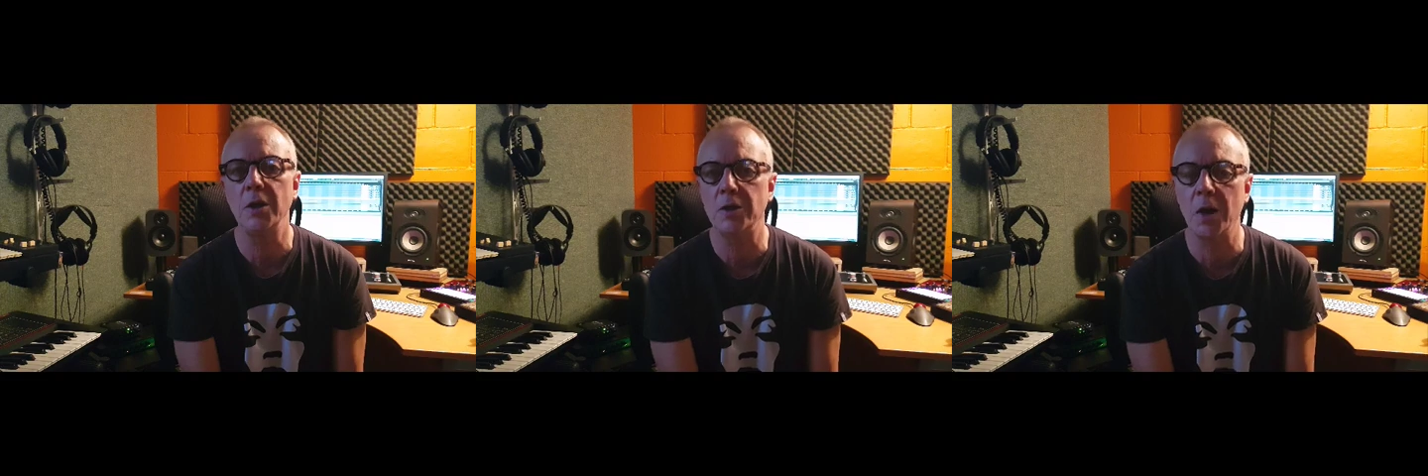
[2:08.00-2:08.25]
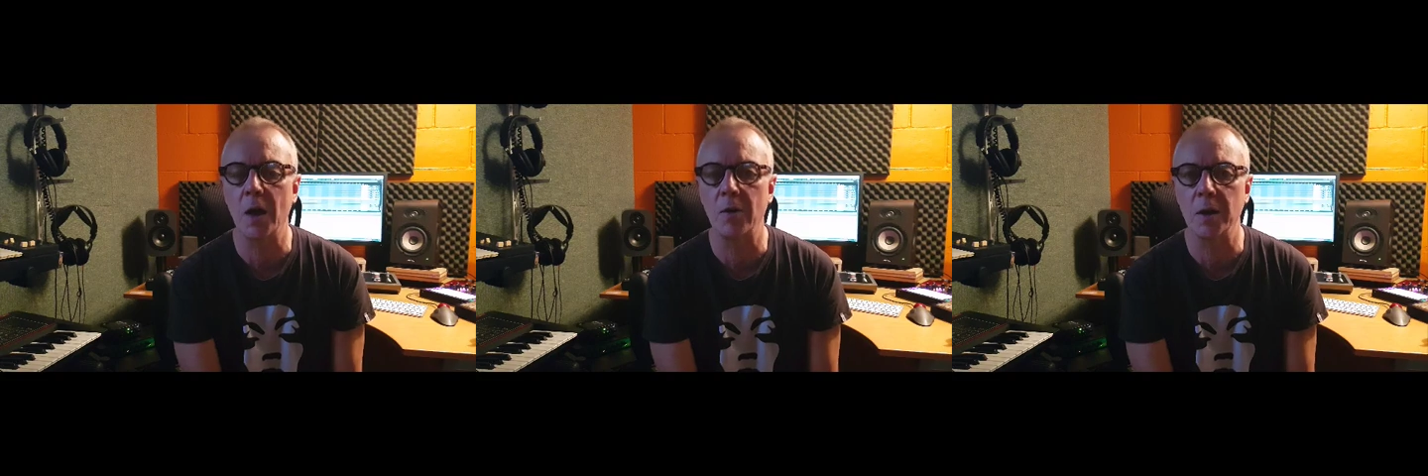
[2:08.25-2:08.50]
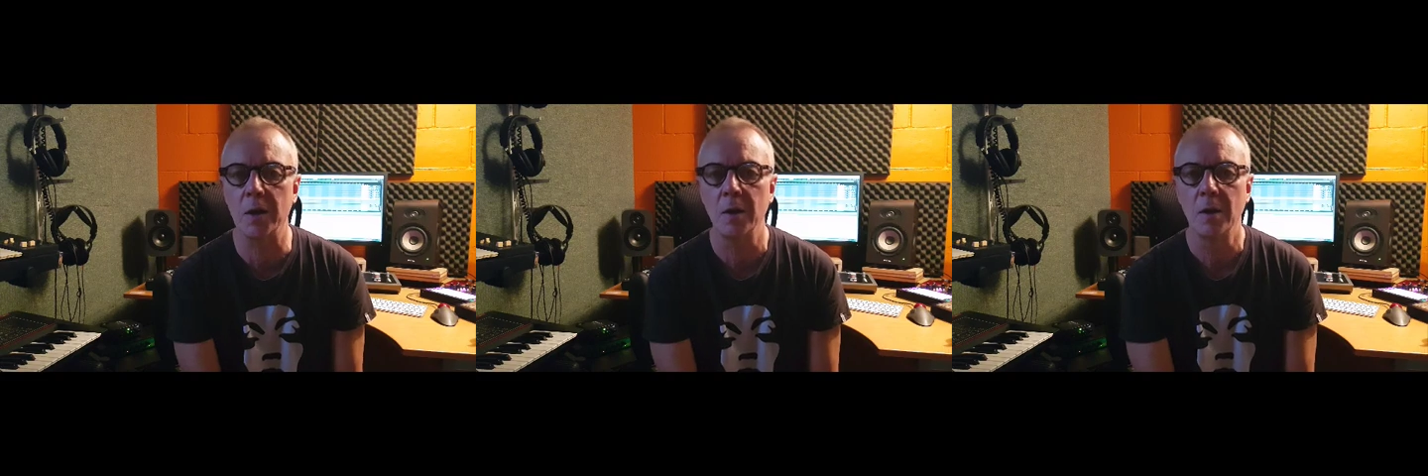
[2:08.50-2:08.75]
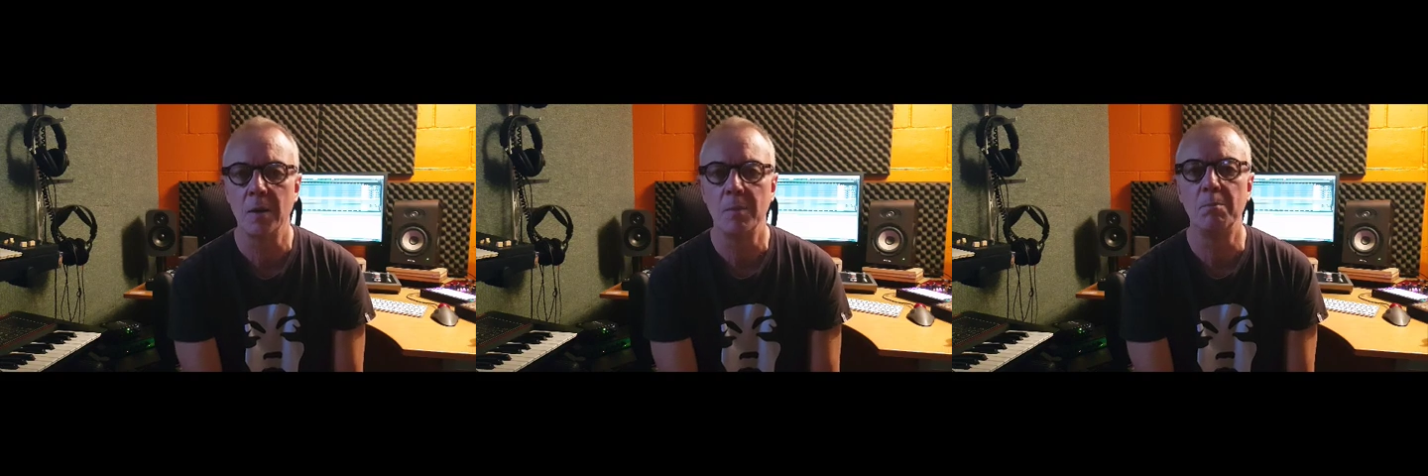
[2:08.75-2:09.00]
sharing
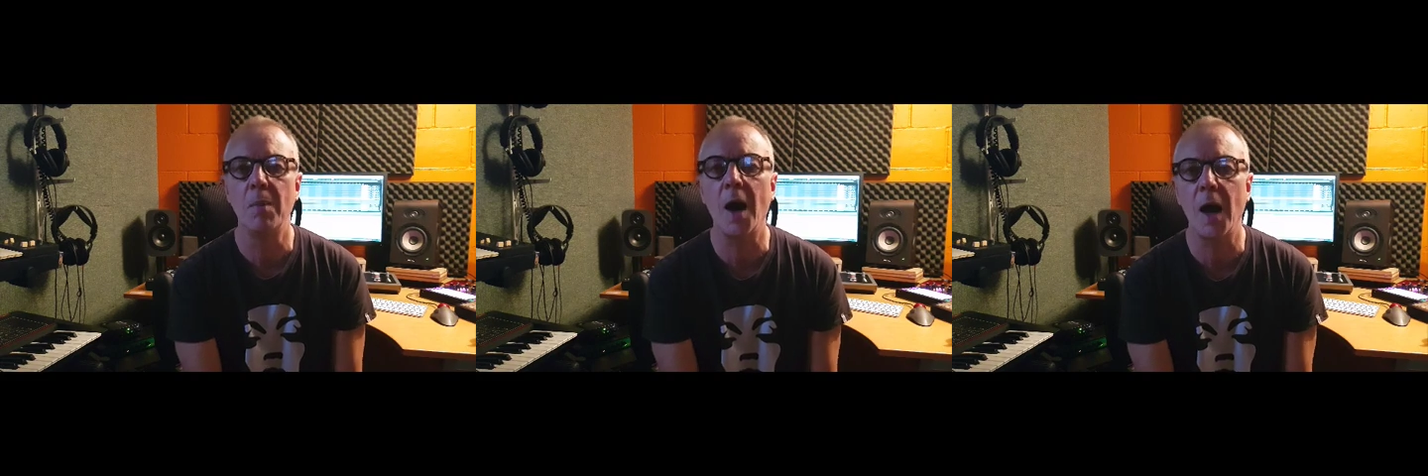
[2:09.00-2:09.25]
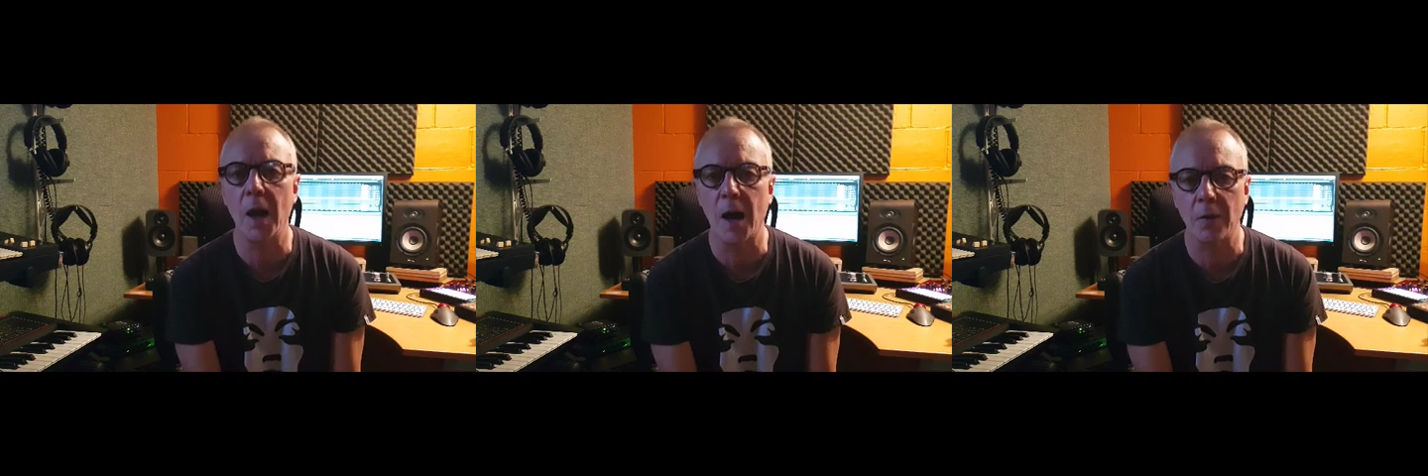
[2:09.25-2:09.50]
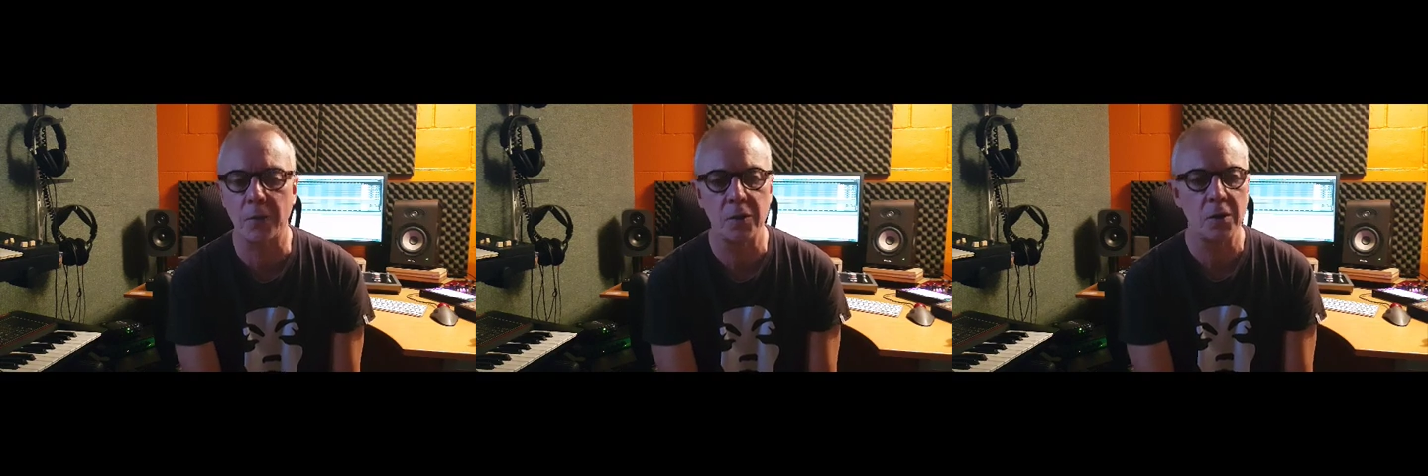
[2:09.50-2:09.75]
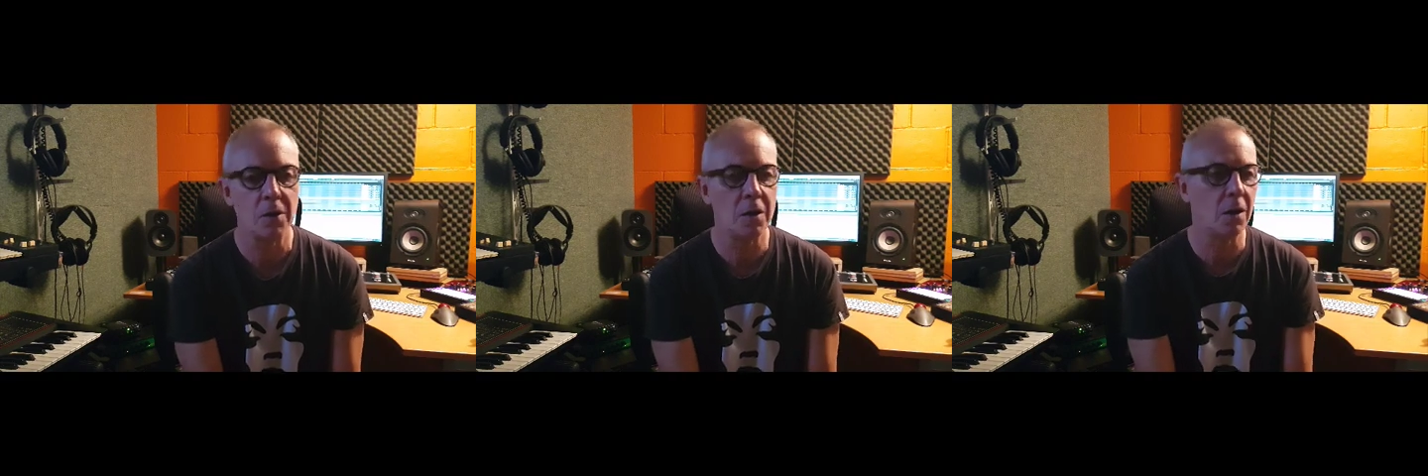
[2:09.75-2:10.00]
my love
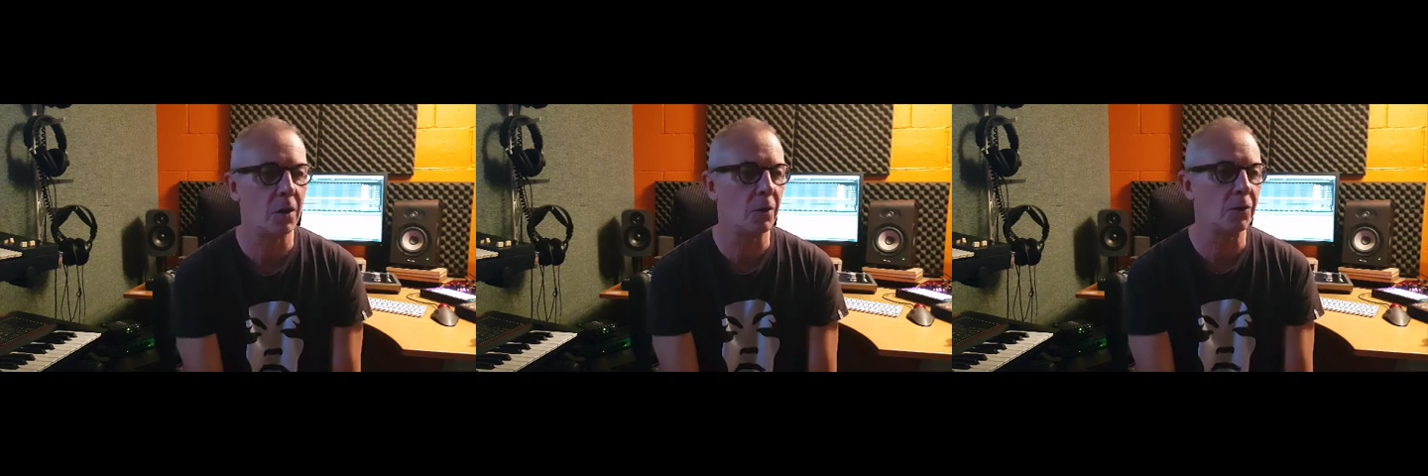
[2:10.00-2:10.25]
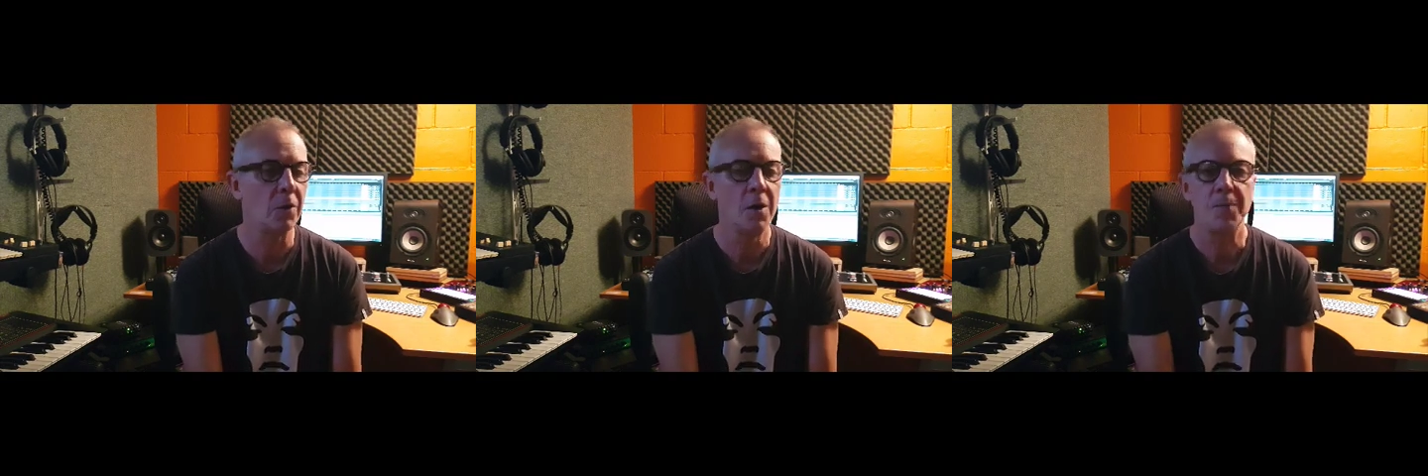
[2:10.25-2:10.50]
of